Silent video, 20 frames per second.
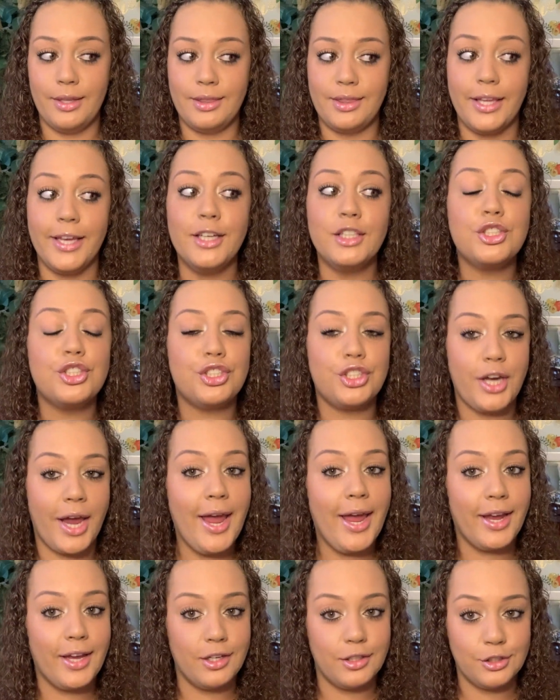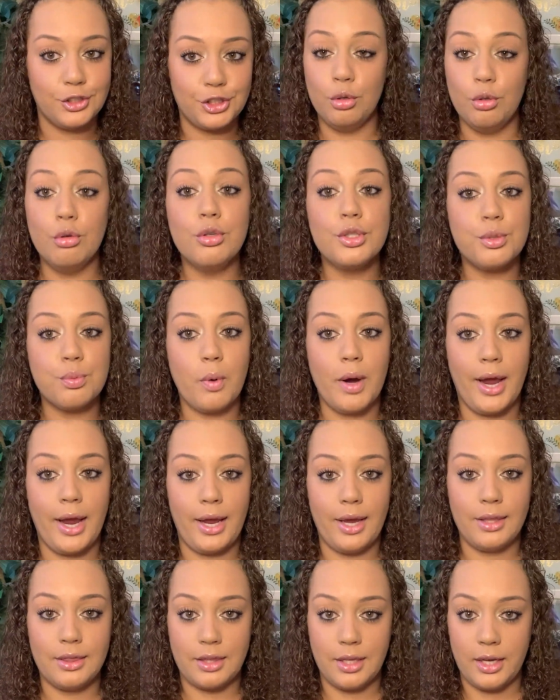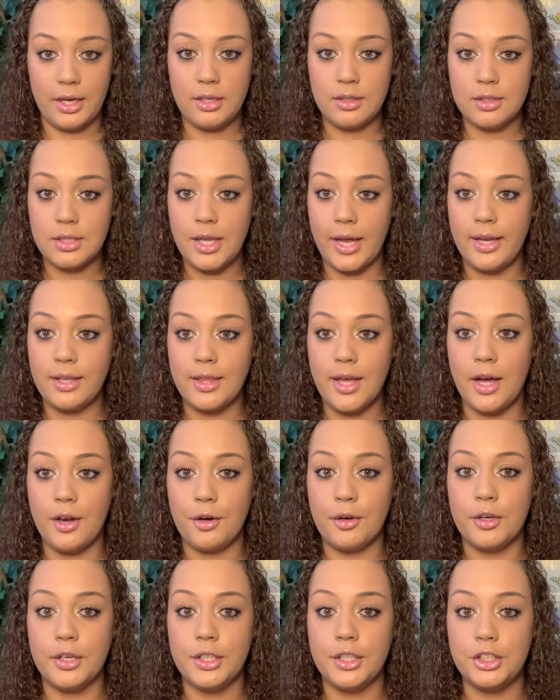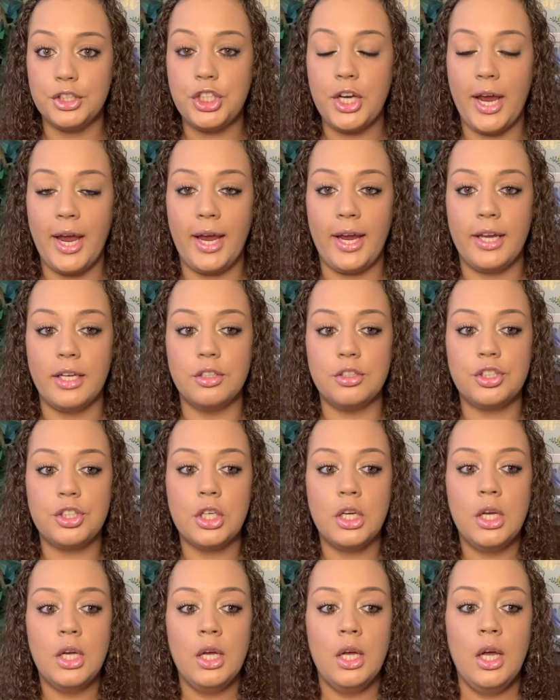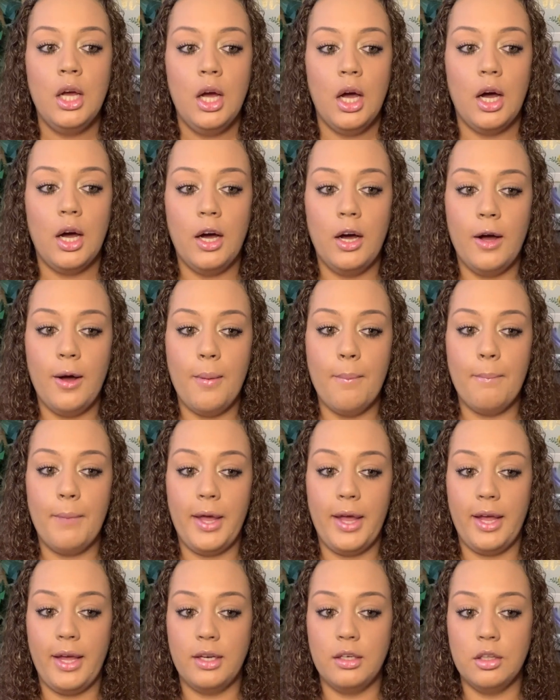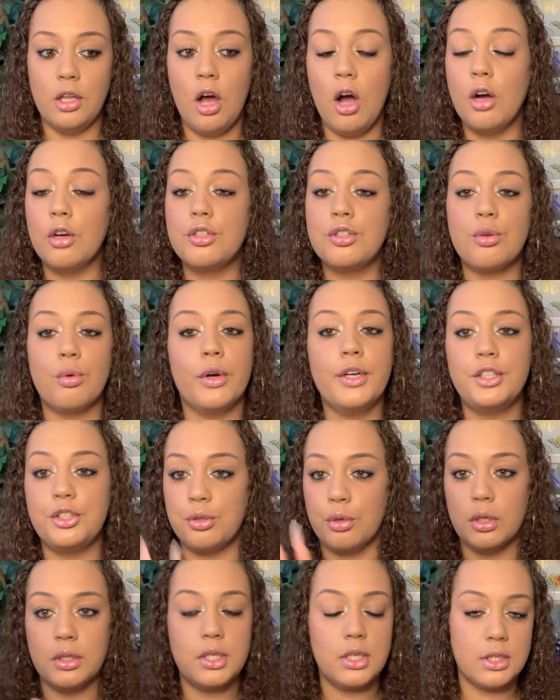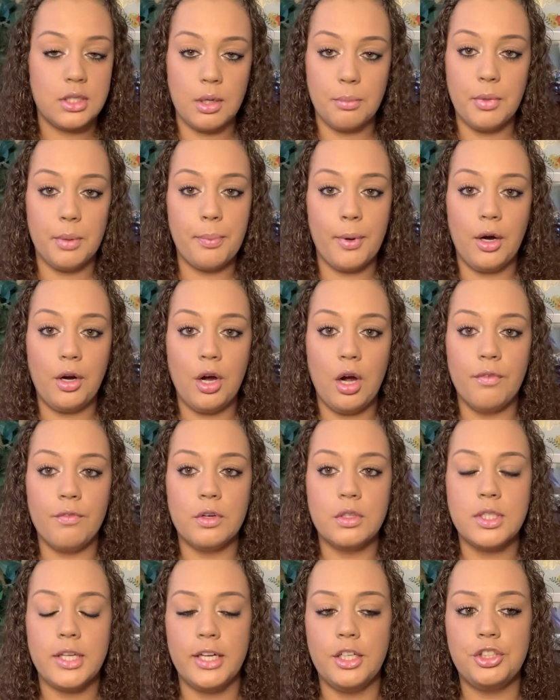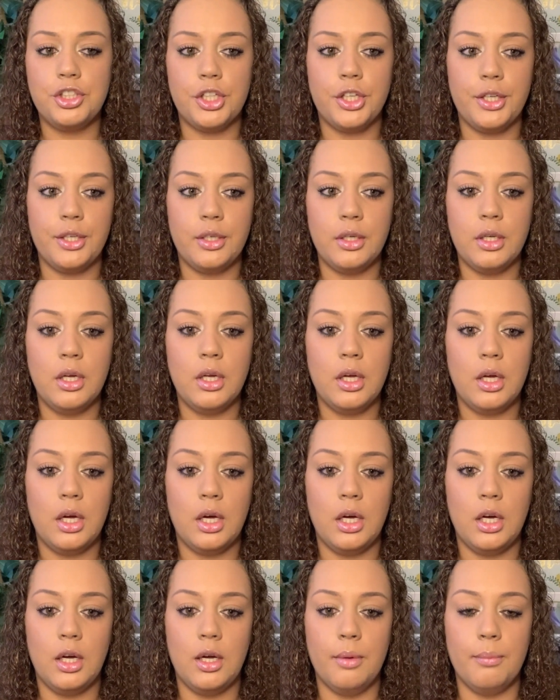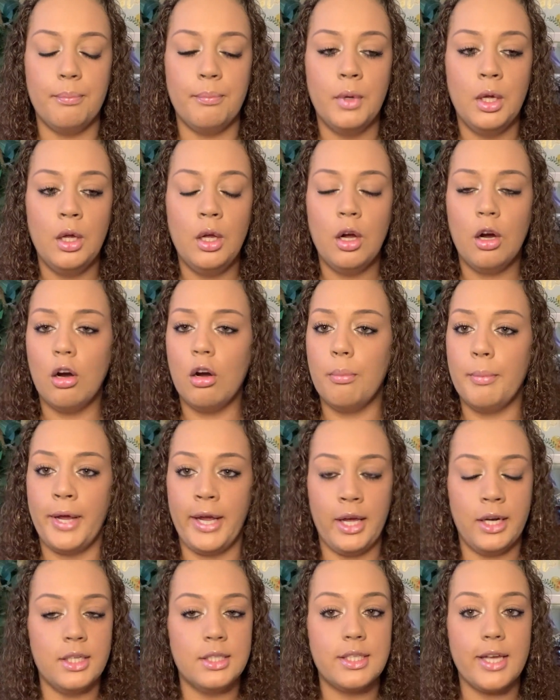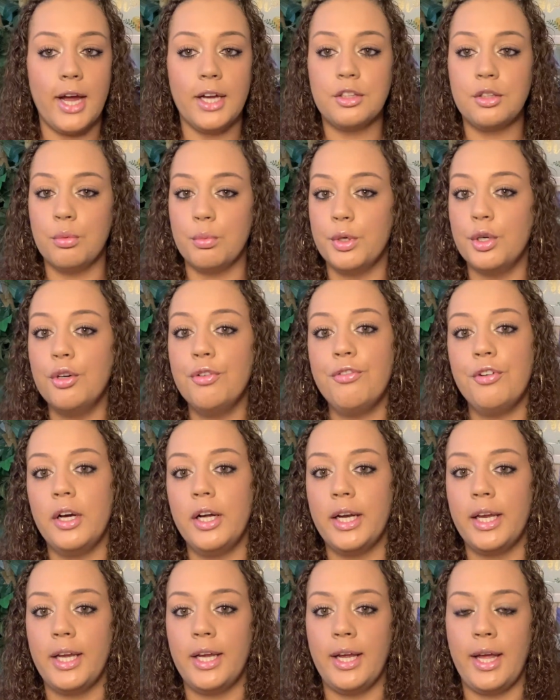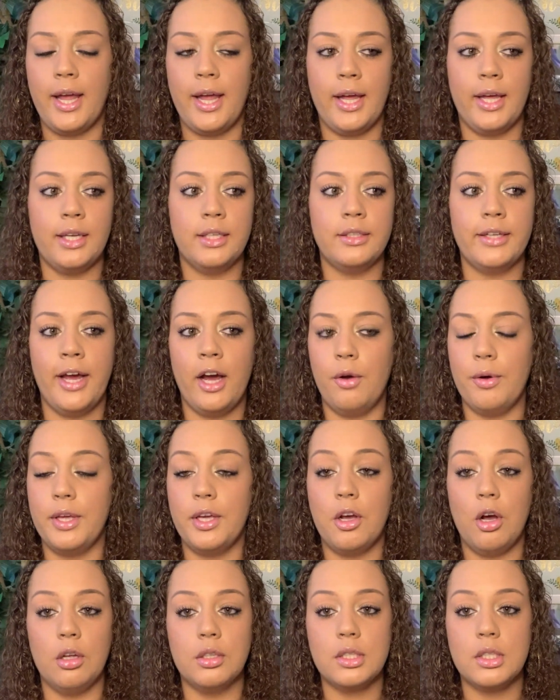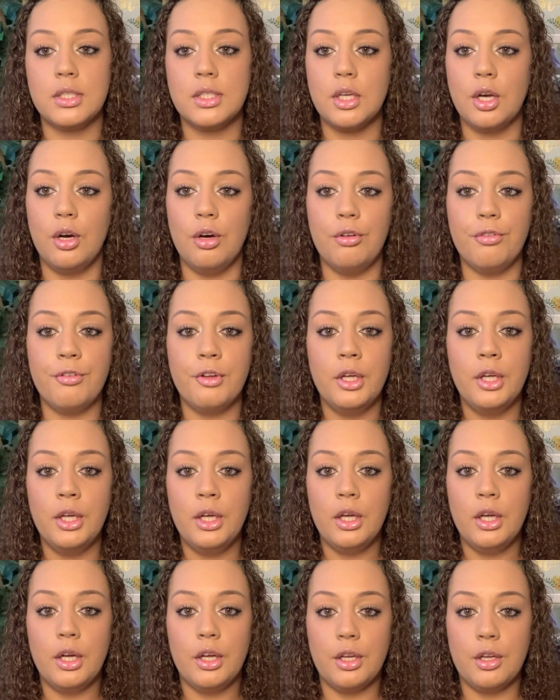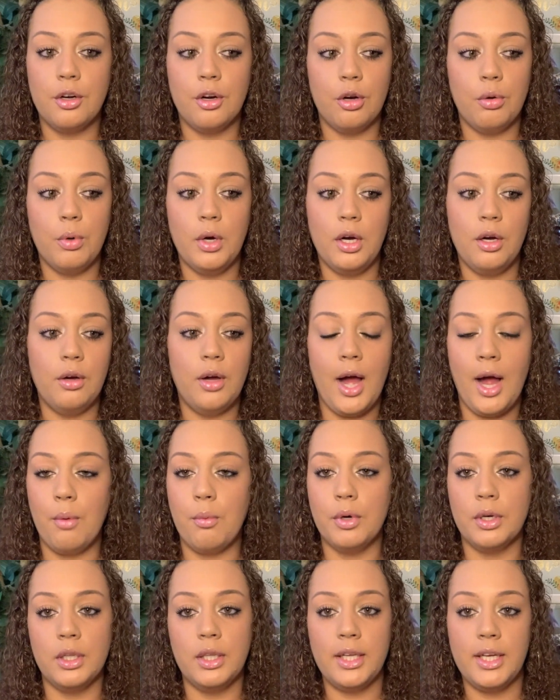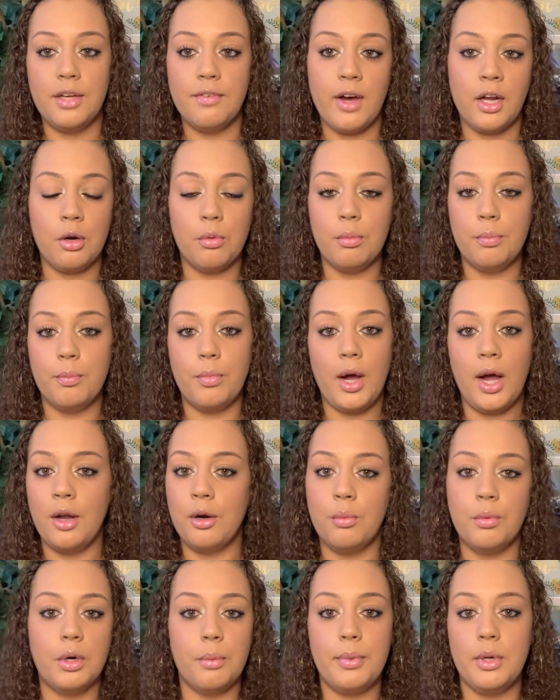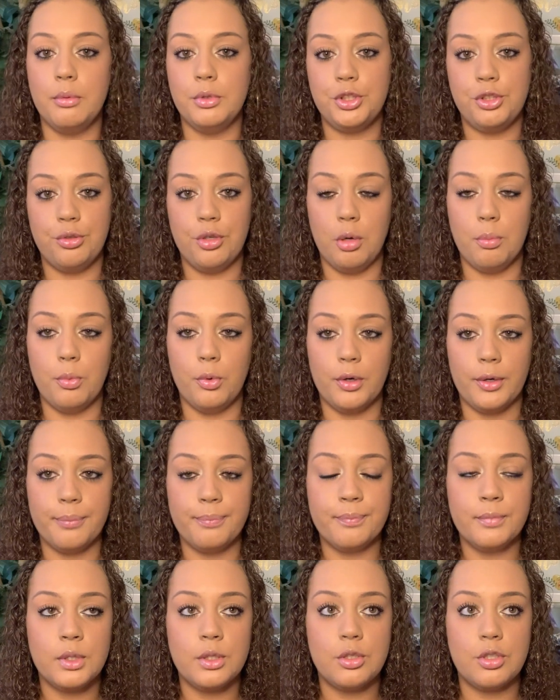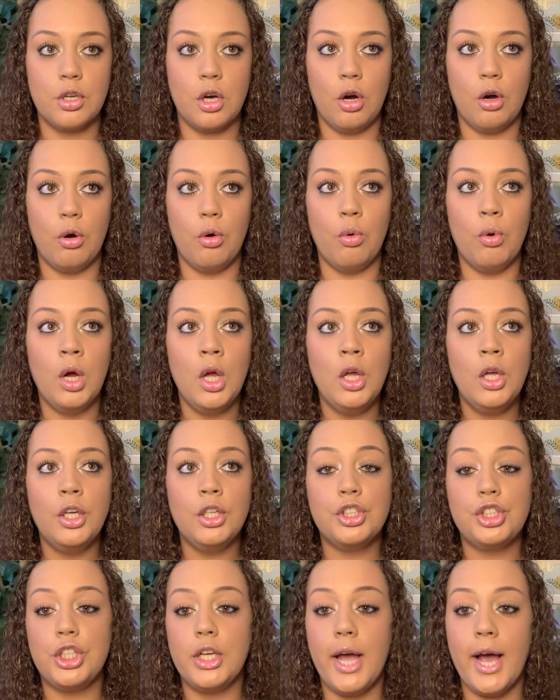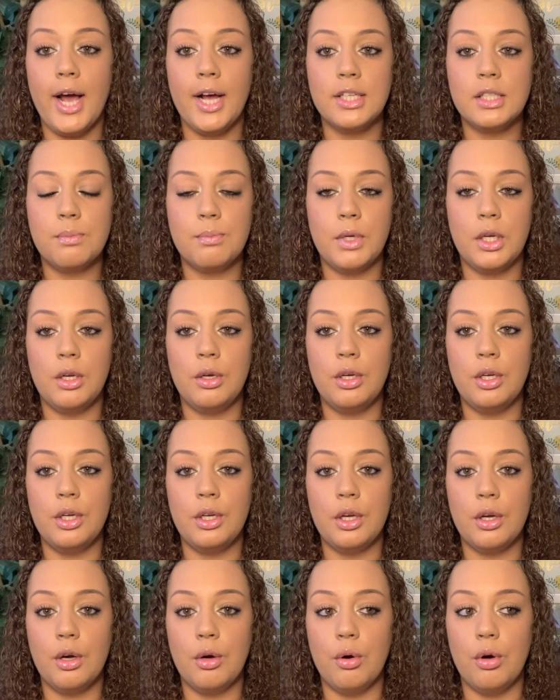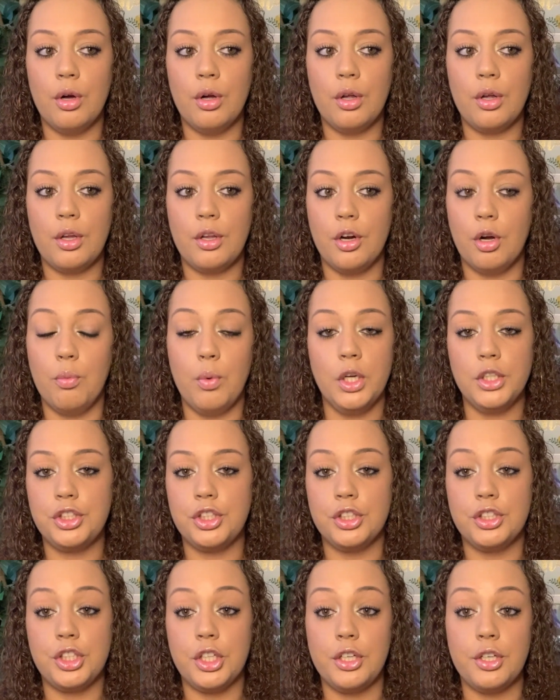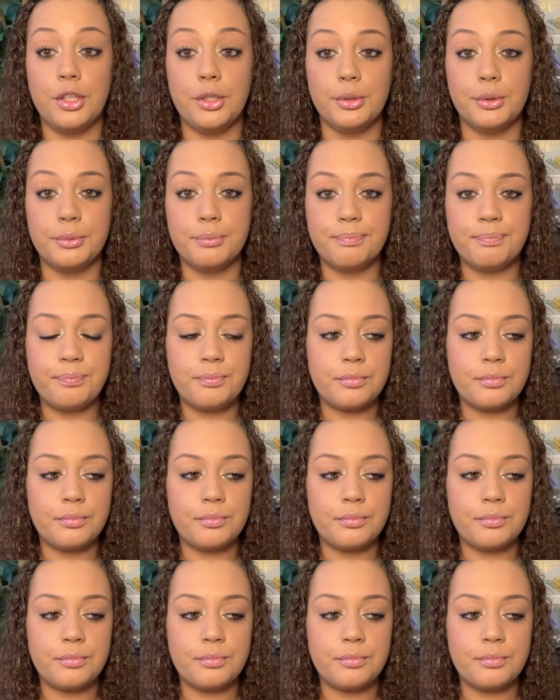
Things change. Lose weight. Things like that are going to change. And long story short, to sum up our conversation, her man is acting real funny, and now he calls himself, you know, well, I want to leave. I don't want to be with you no more. So she asked me, you know, what should she do?